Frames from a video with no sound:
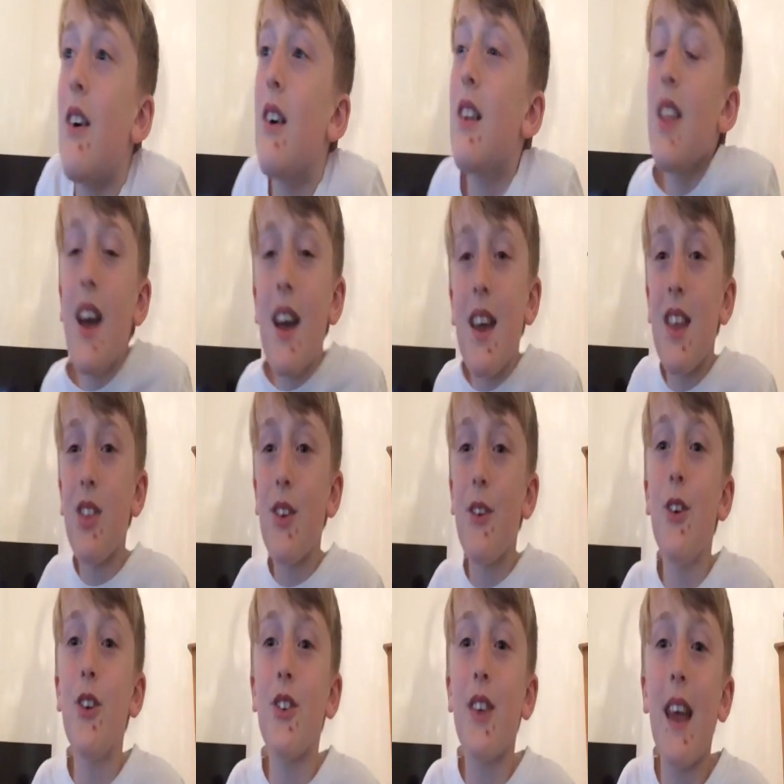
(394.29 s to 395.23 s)
Like there
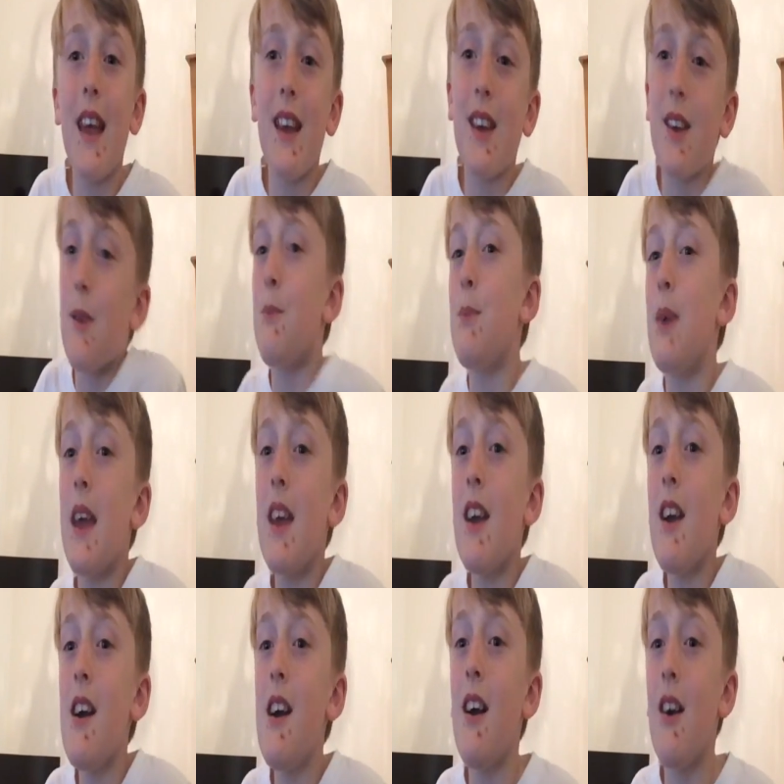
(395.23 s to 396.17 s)
was like
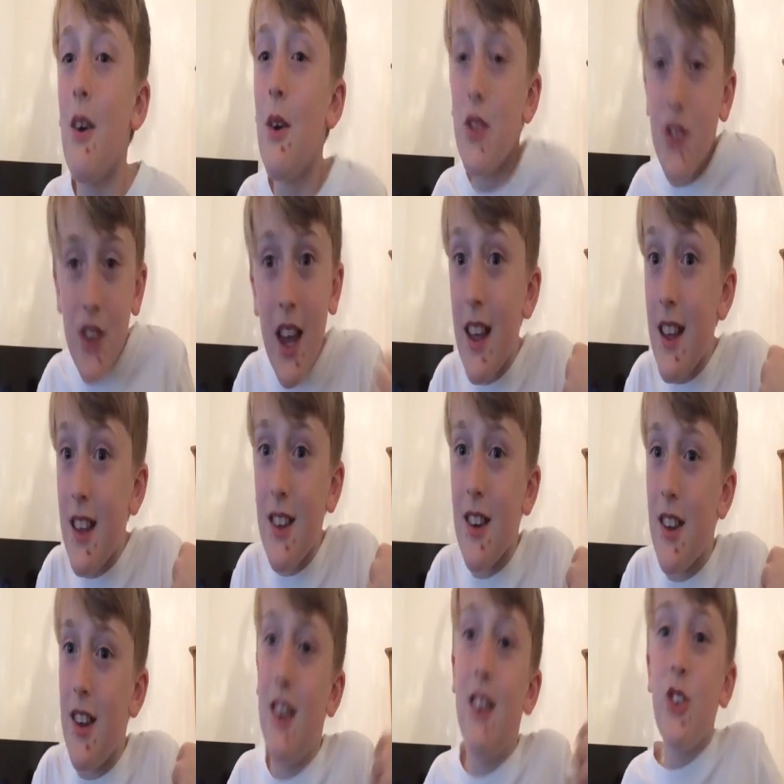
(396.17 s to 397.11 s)
Gappinger
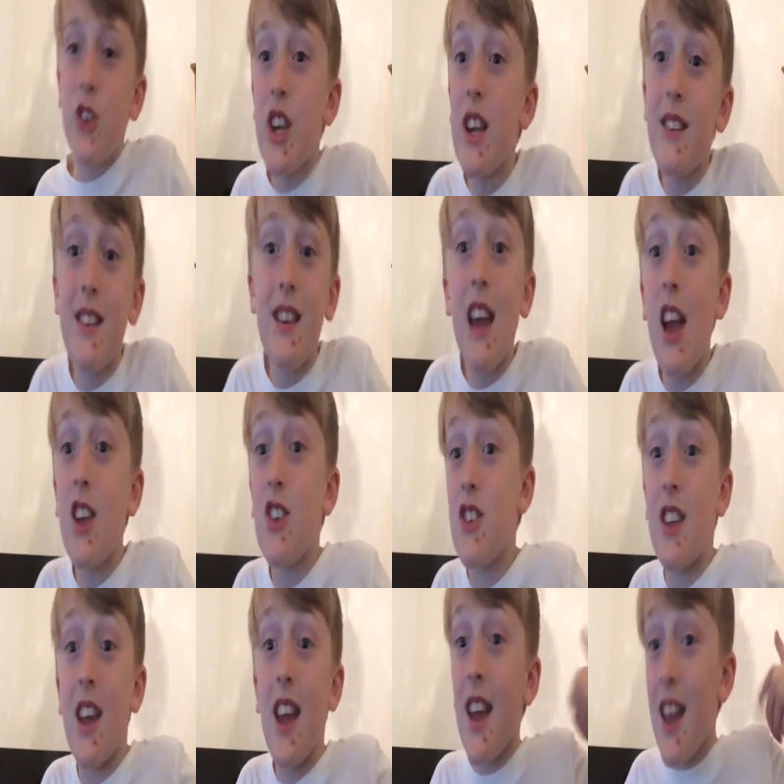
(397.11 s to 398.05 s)
taken,
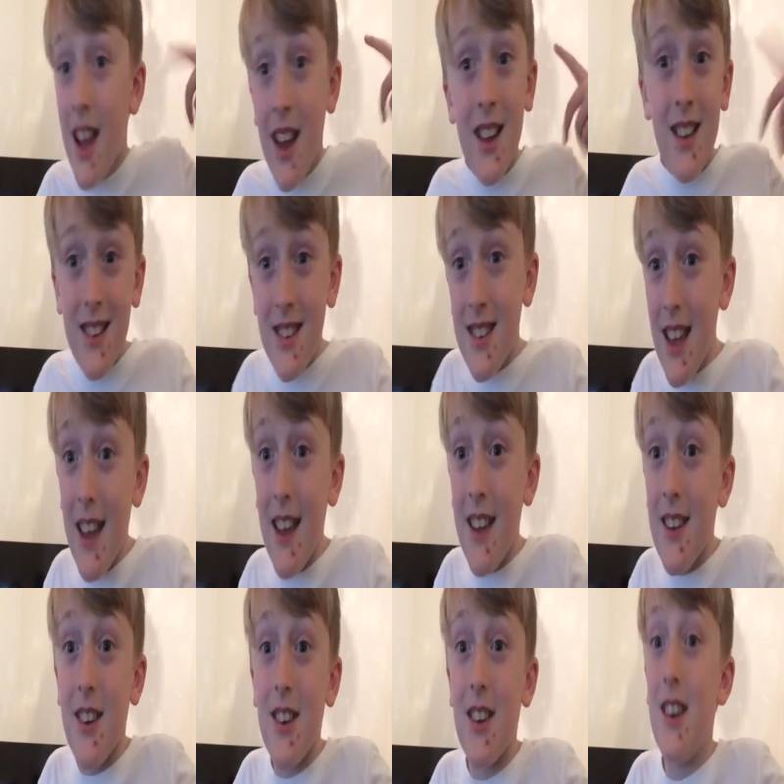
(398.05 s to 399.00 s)
GTHD
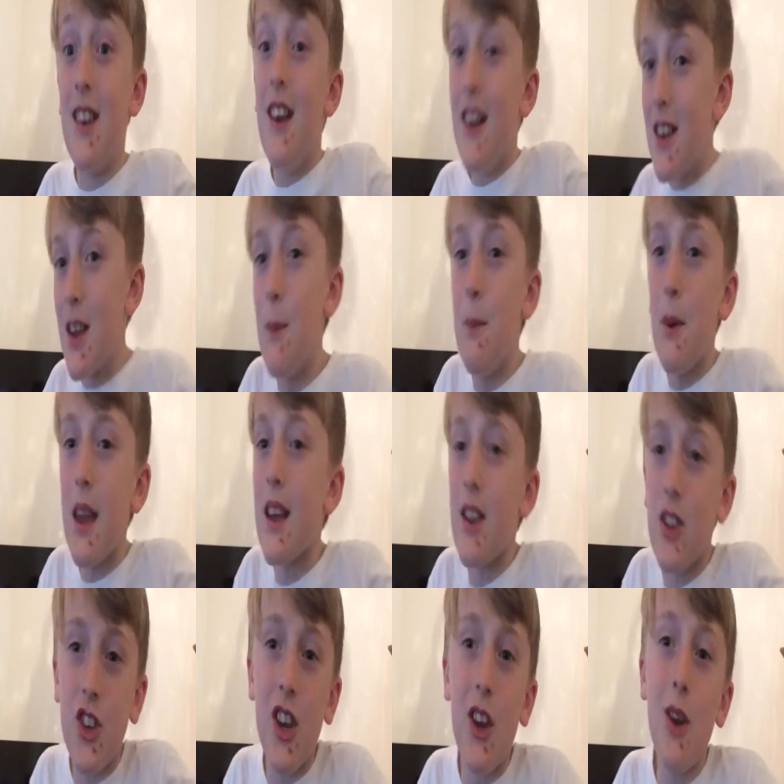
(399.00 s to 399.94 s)
taken,
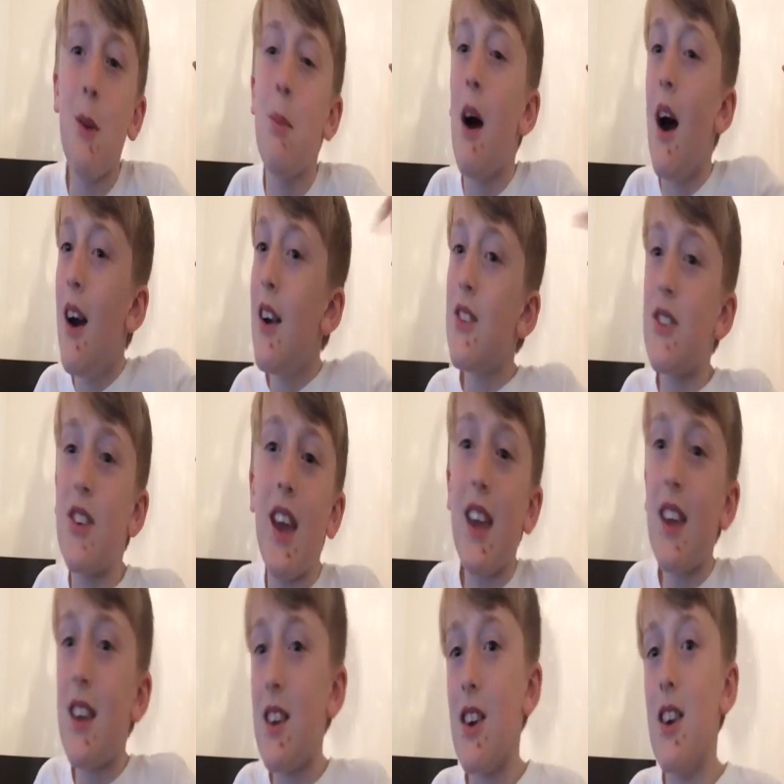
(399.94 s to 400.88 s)
Gappinger Tube
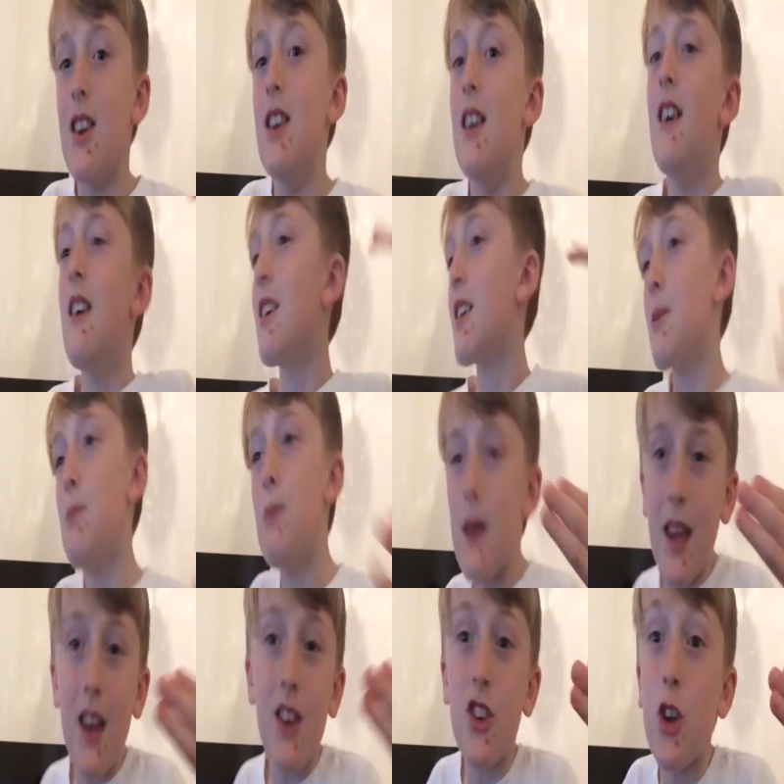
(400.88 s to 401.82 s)
taken,
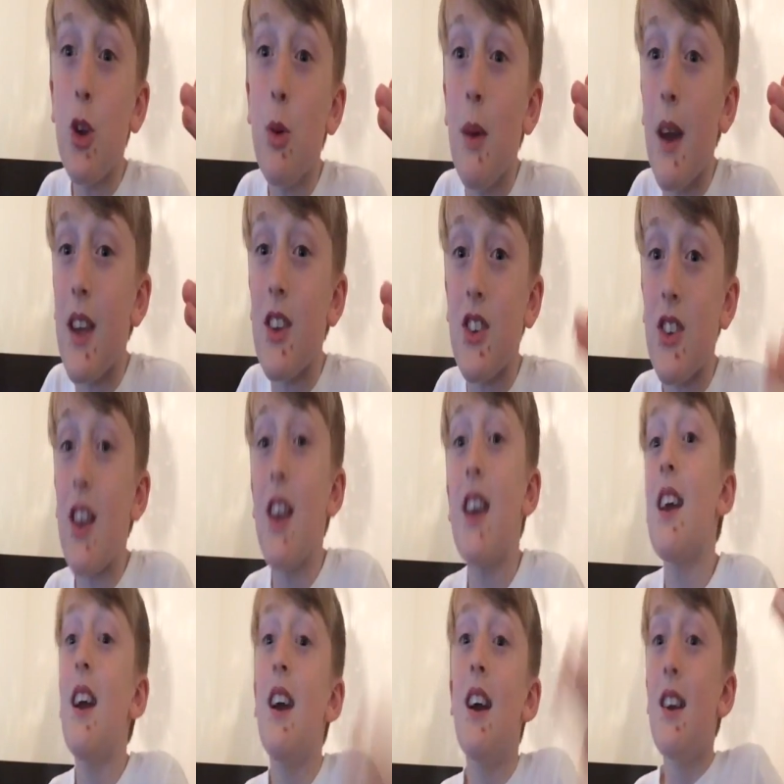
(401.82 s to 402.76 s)
Gappinger Tube
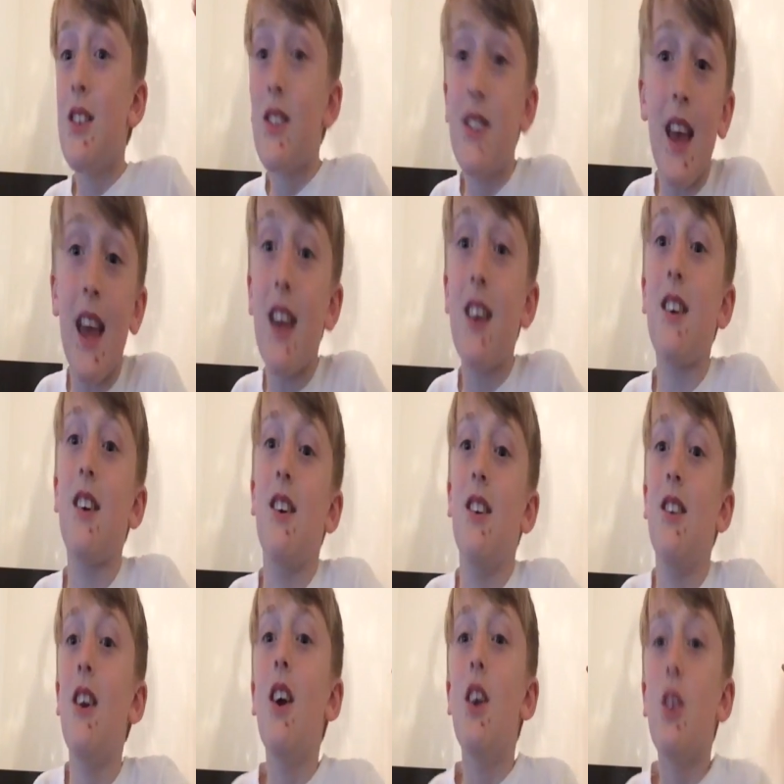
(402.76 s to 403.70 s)
HD
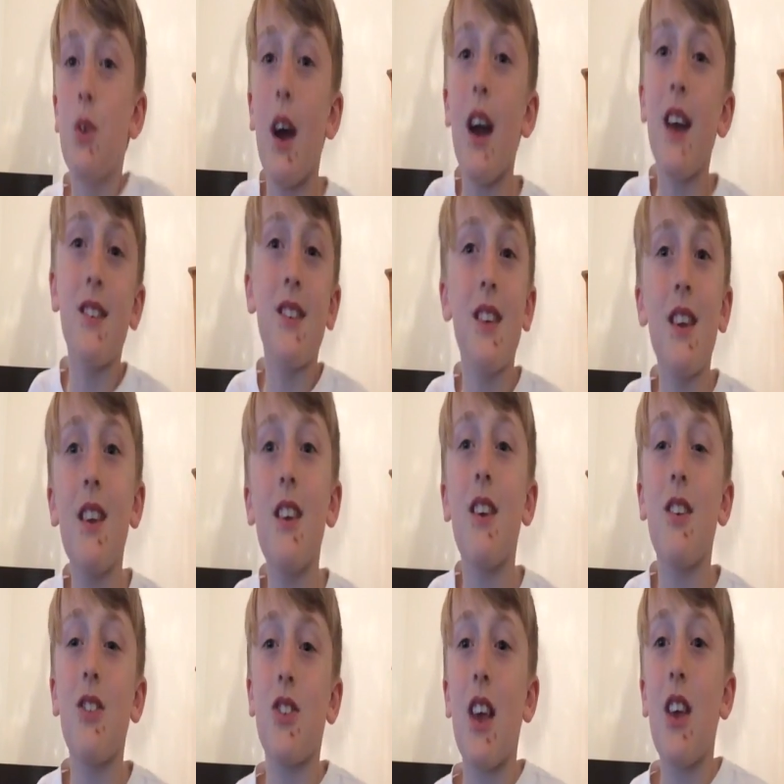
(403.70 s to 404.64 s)
taken. So I had to
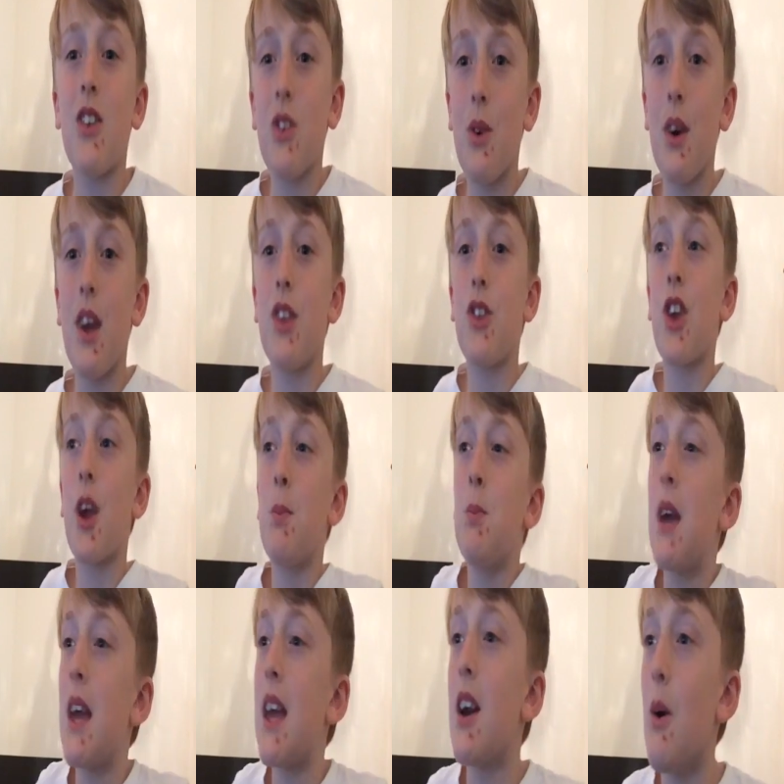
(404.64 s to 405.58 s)
settle with
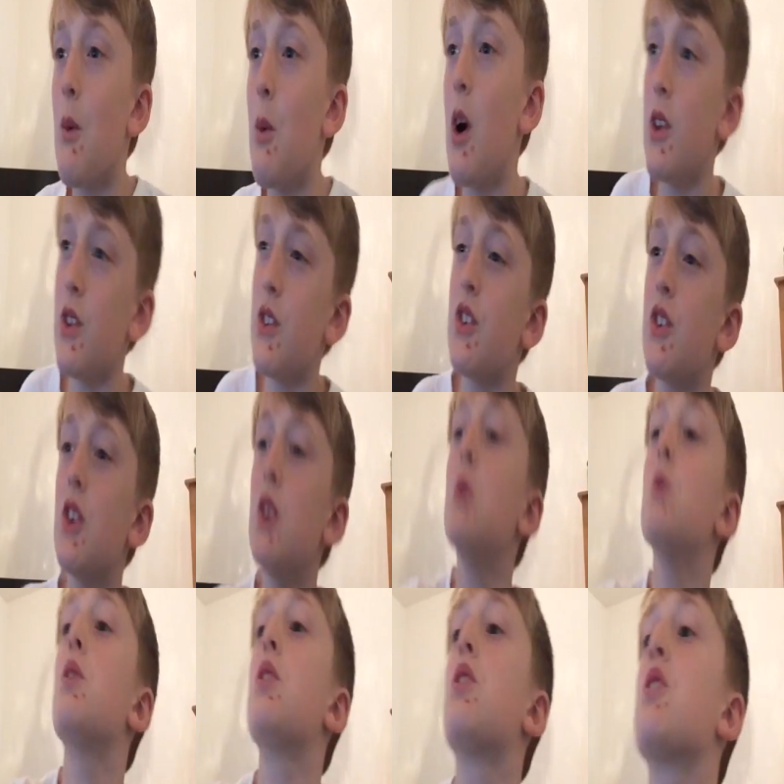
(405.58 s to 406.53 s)
Gappinger 1,
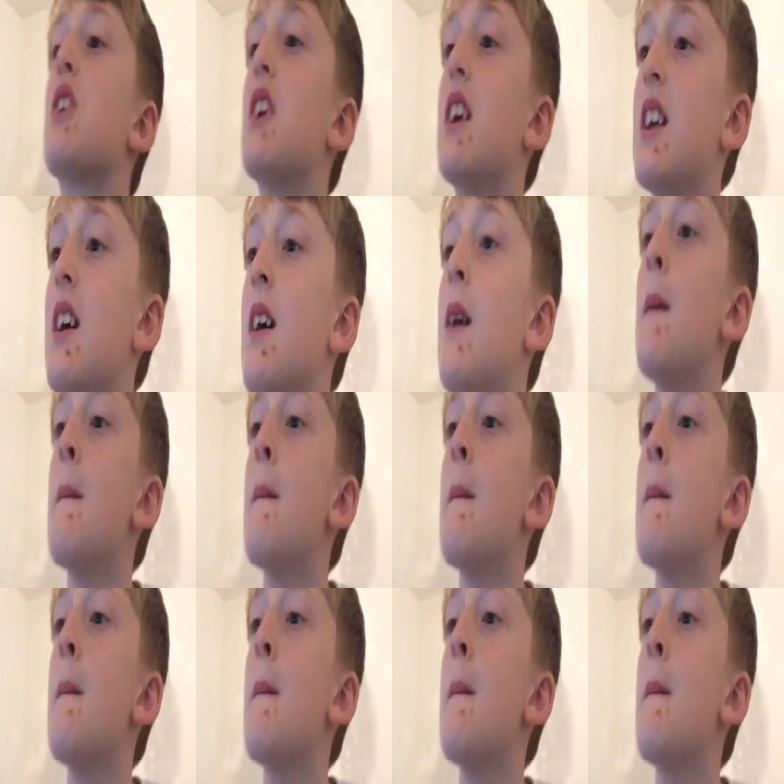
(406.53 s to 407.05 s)
2, 3.